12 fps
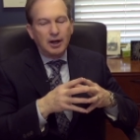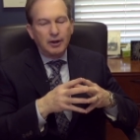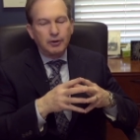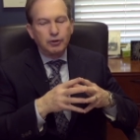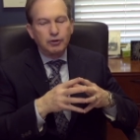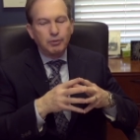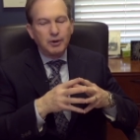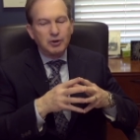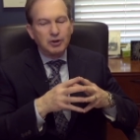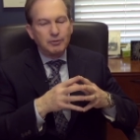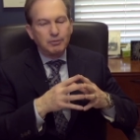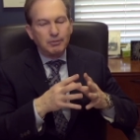Those
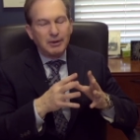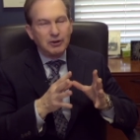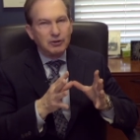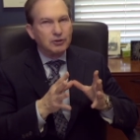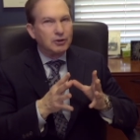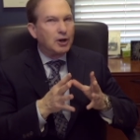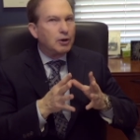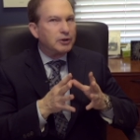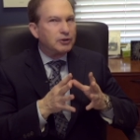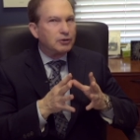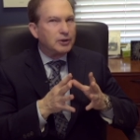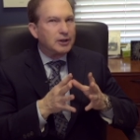patients are
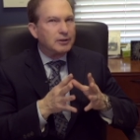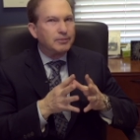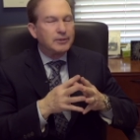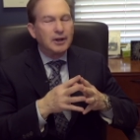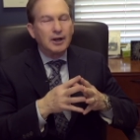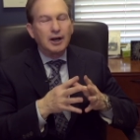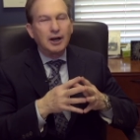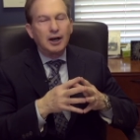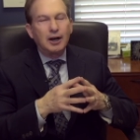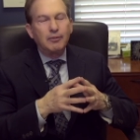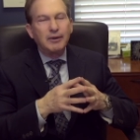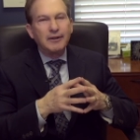always treated.
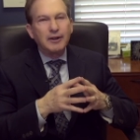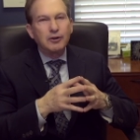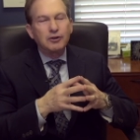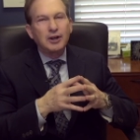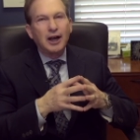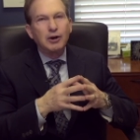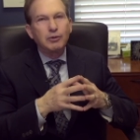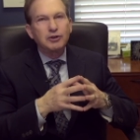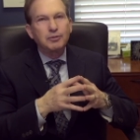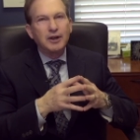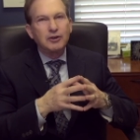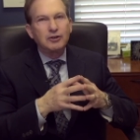And then there's
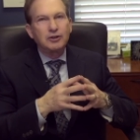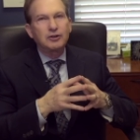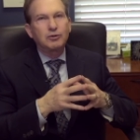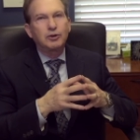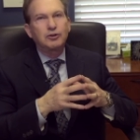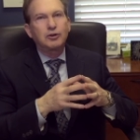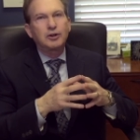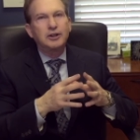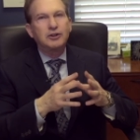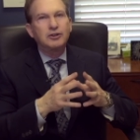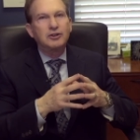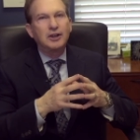high-risk patients, which are
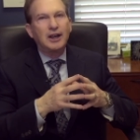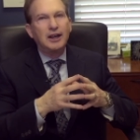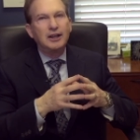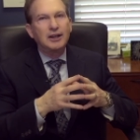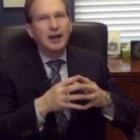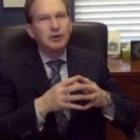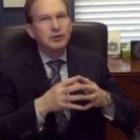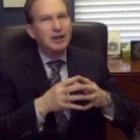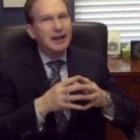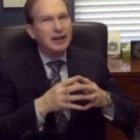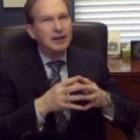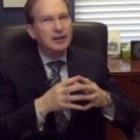Gleason's 8, 9, or
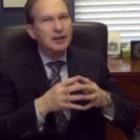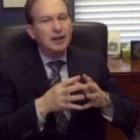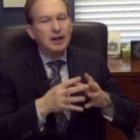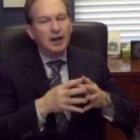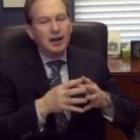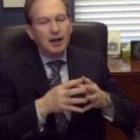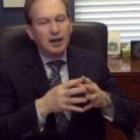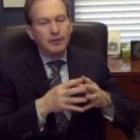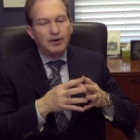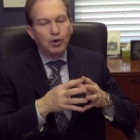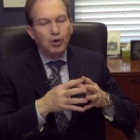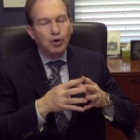10,
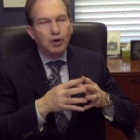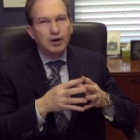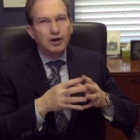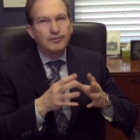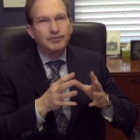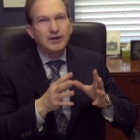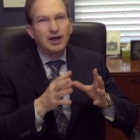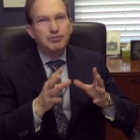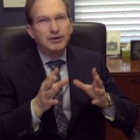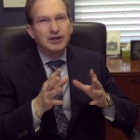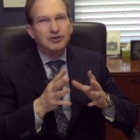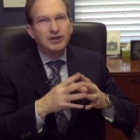or a
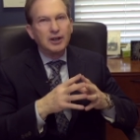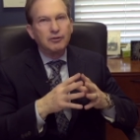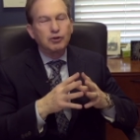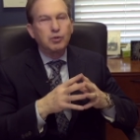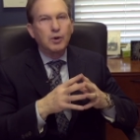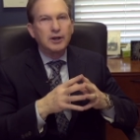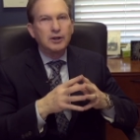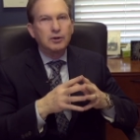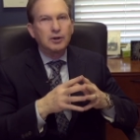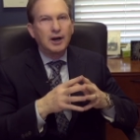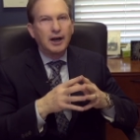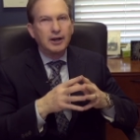PSA of 20
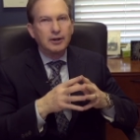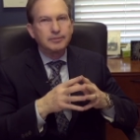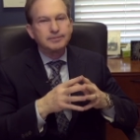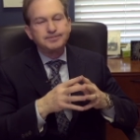or higher.